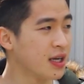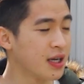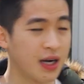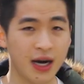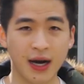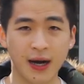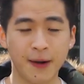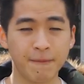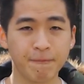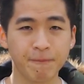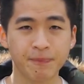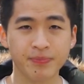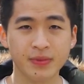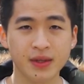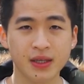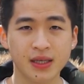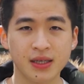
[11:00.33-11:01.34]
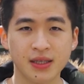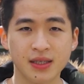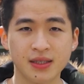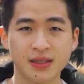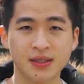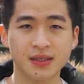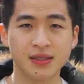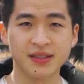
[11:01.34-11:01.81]
going out with your friends and
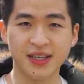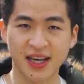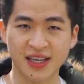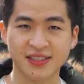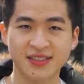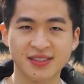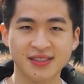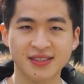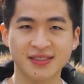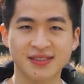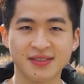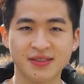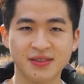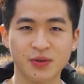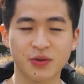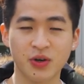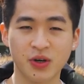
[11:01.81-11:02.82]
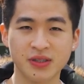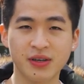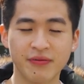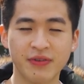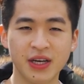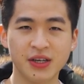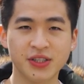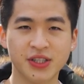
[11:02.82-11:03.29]
really taking part in
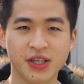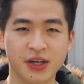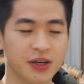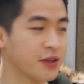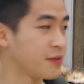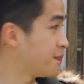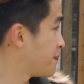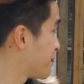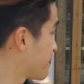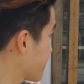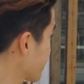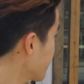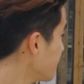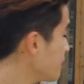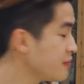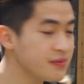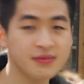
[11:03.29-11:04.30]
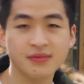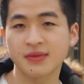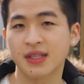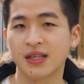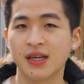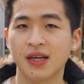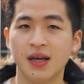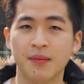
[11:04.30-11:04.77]
having that amazing university
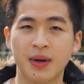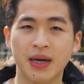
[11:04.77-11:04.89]
experience.